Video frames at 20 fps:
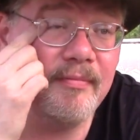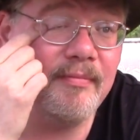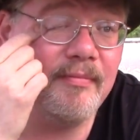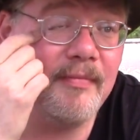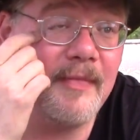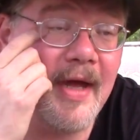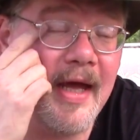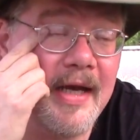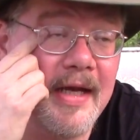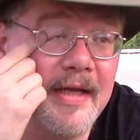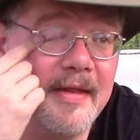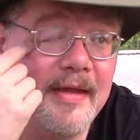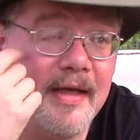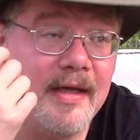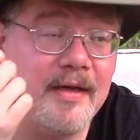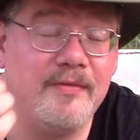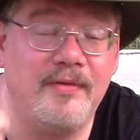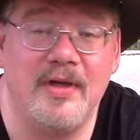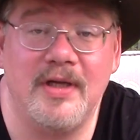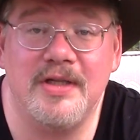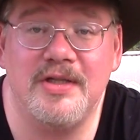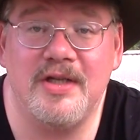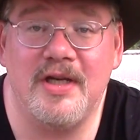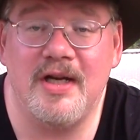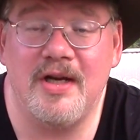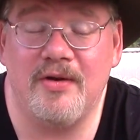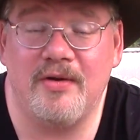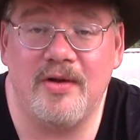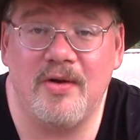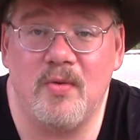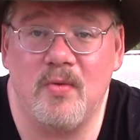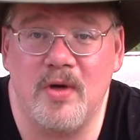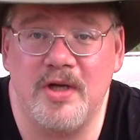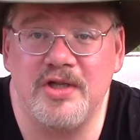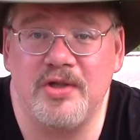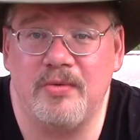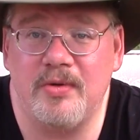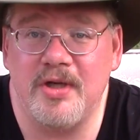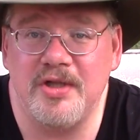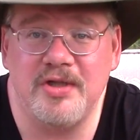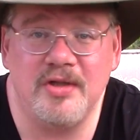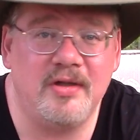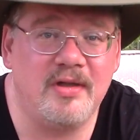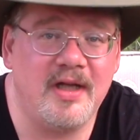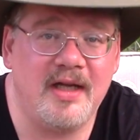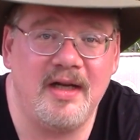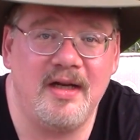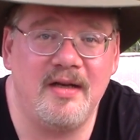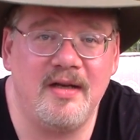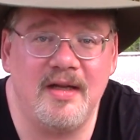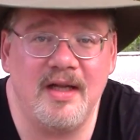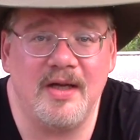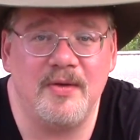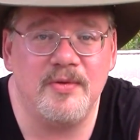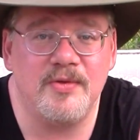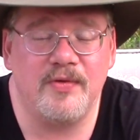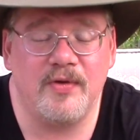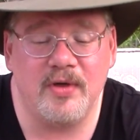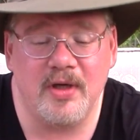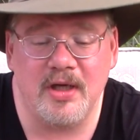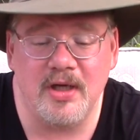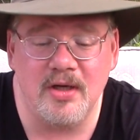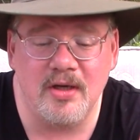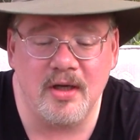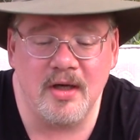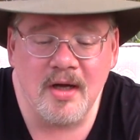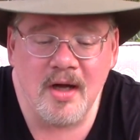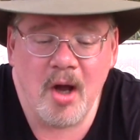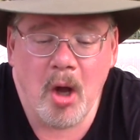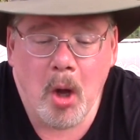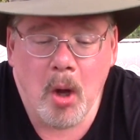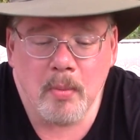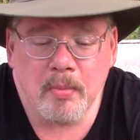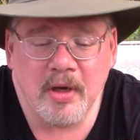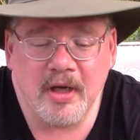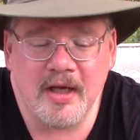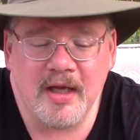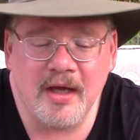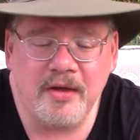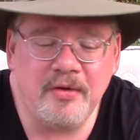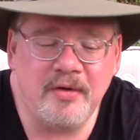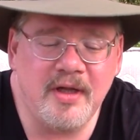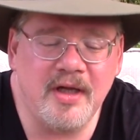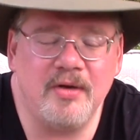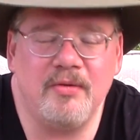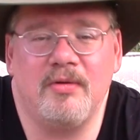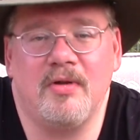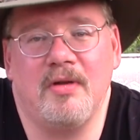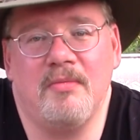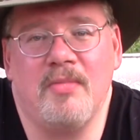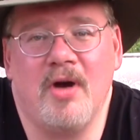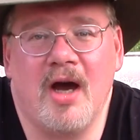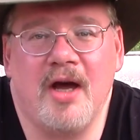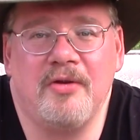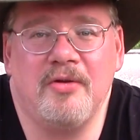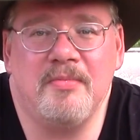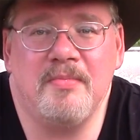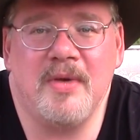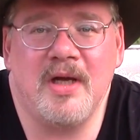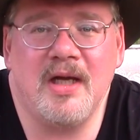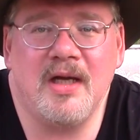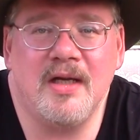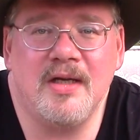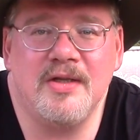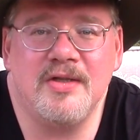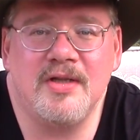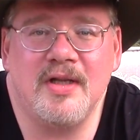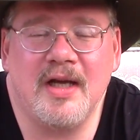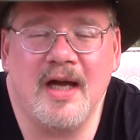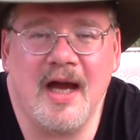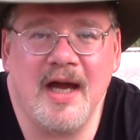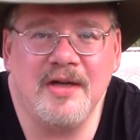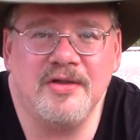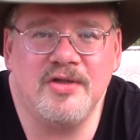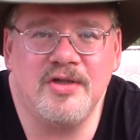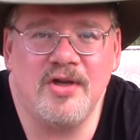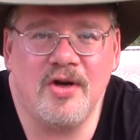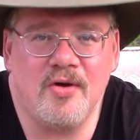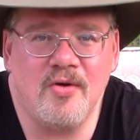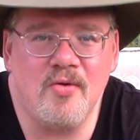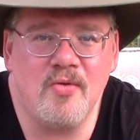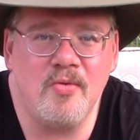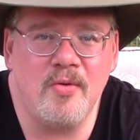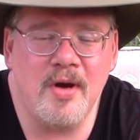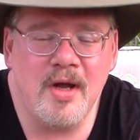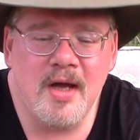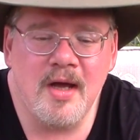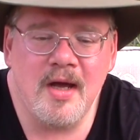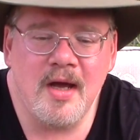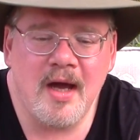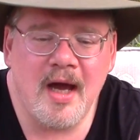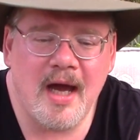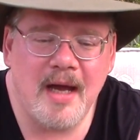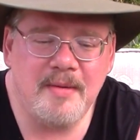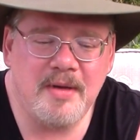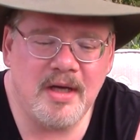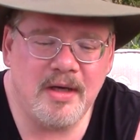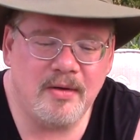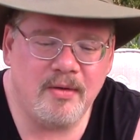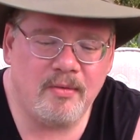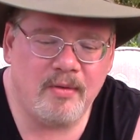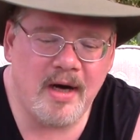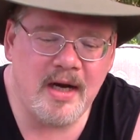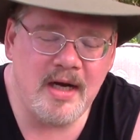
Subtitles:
Anything of his in here that was original I didn't think was very good. But the other thing that really bothered me is the guy's tone. I mean, right